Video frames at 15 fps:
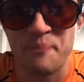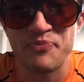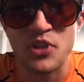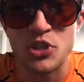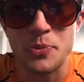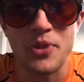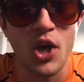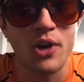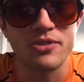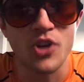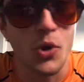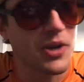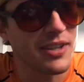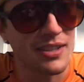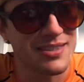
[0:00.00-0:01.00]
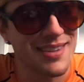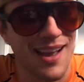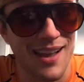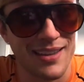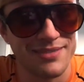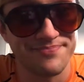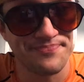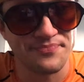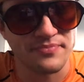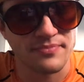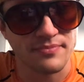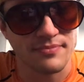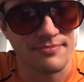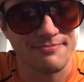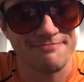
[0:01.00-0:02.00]
So with all joking aside,
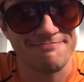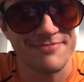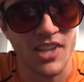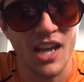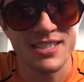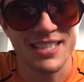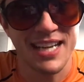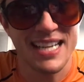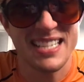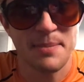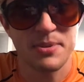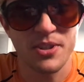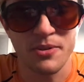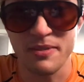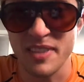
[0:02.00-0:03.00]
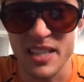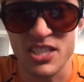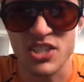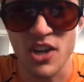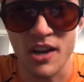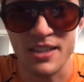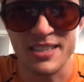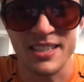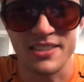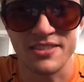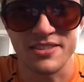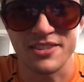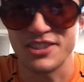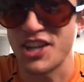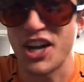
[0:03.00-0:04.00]
in today's episode of Let's Talk Tickers
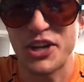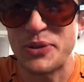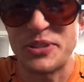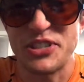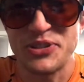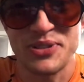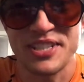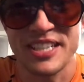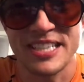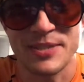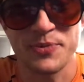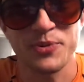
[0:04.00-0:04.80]
on Taco Tuesdays,